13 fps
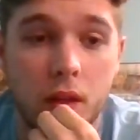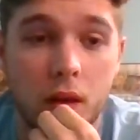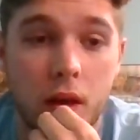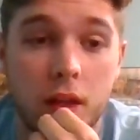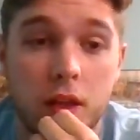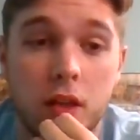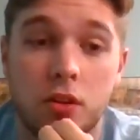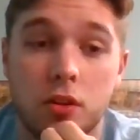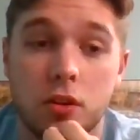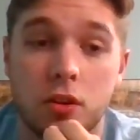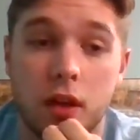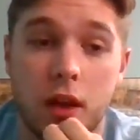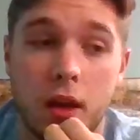
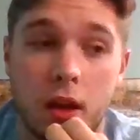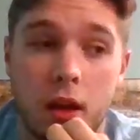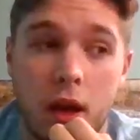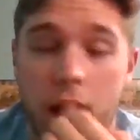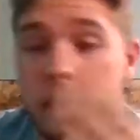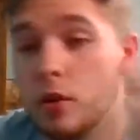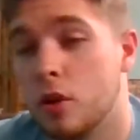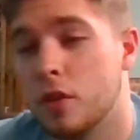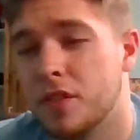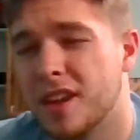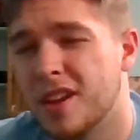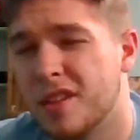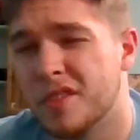don't know if they
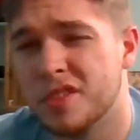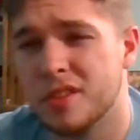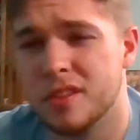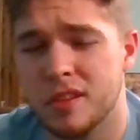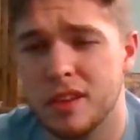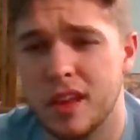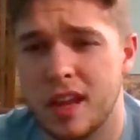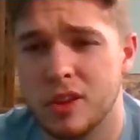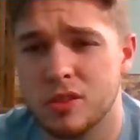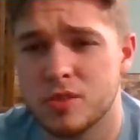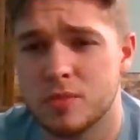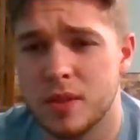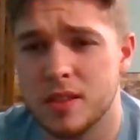covered ankle
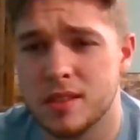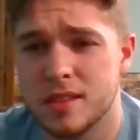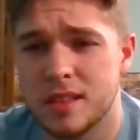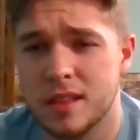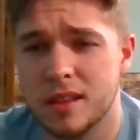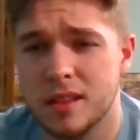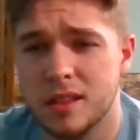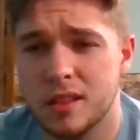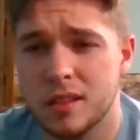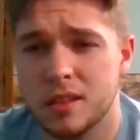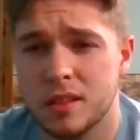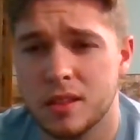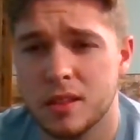sprains in the
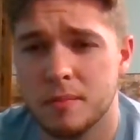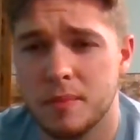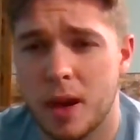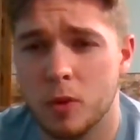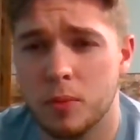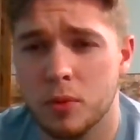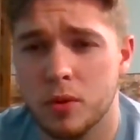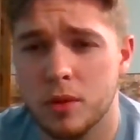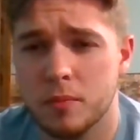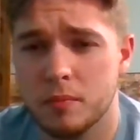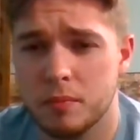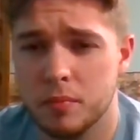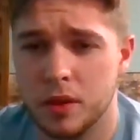PowerPoint,
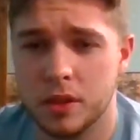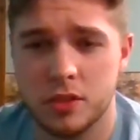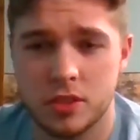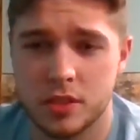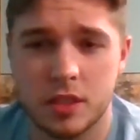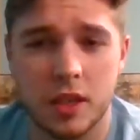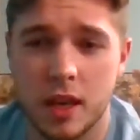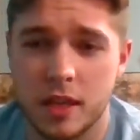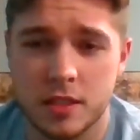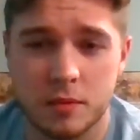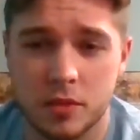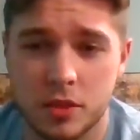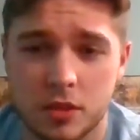but just in case, I'm
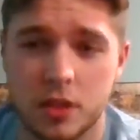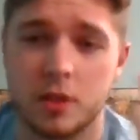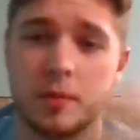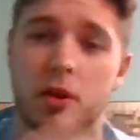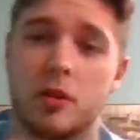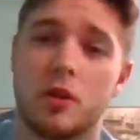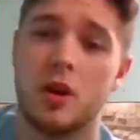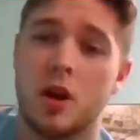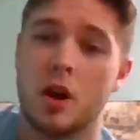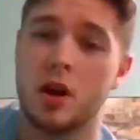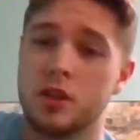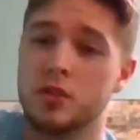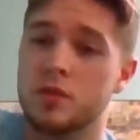going to talk about a
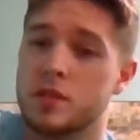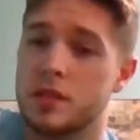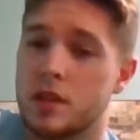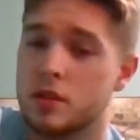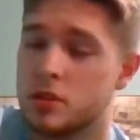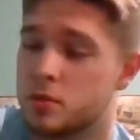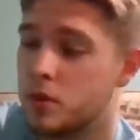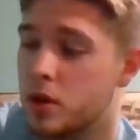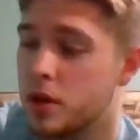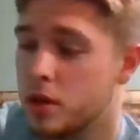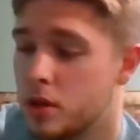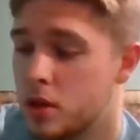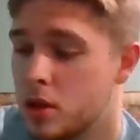UCL
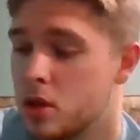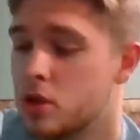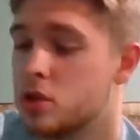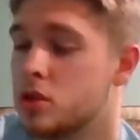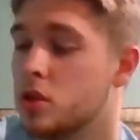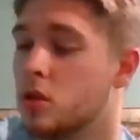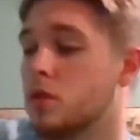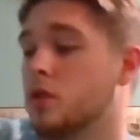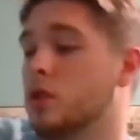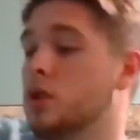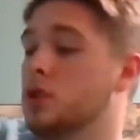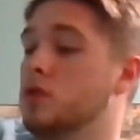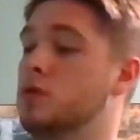sprain. So
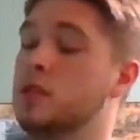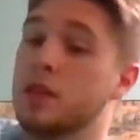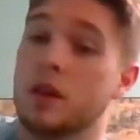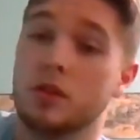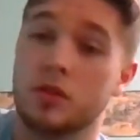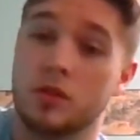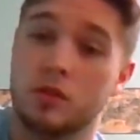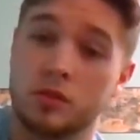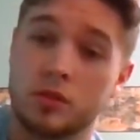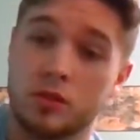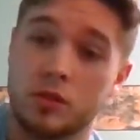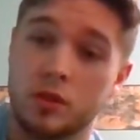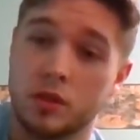the UCL, the
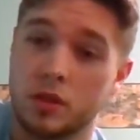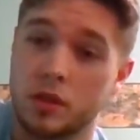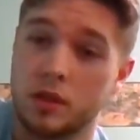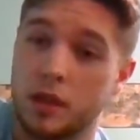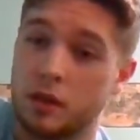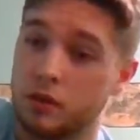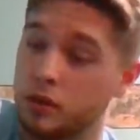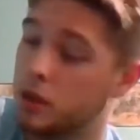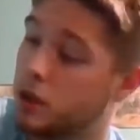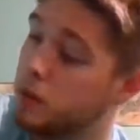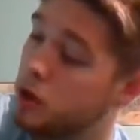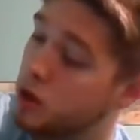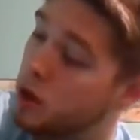ulnar collateral
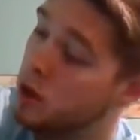ligament,